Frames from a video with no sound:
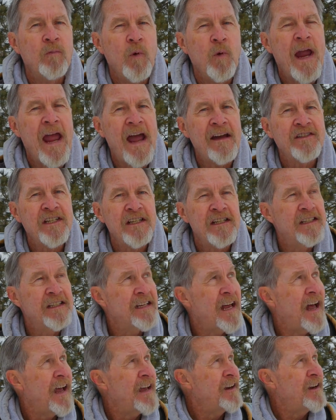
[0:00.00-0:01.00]
we have to
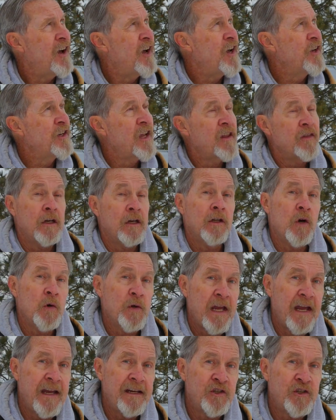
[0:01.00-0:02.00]
decide on the
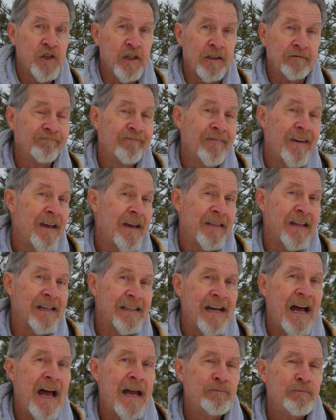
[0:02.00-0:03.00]
location, the
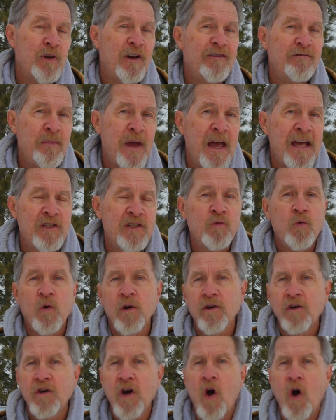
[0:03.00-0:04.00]
type of beds
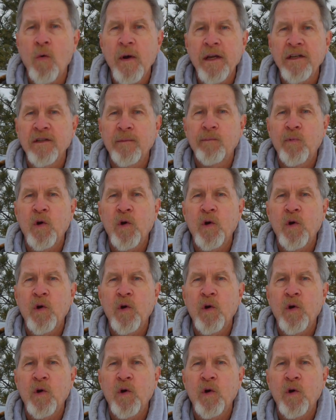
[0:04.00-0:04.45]
we're going to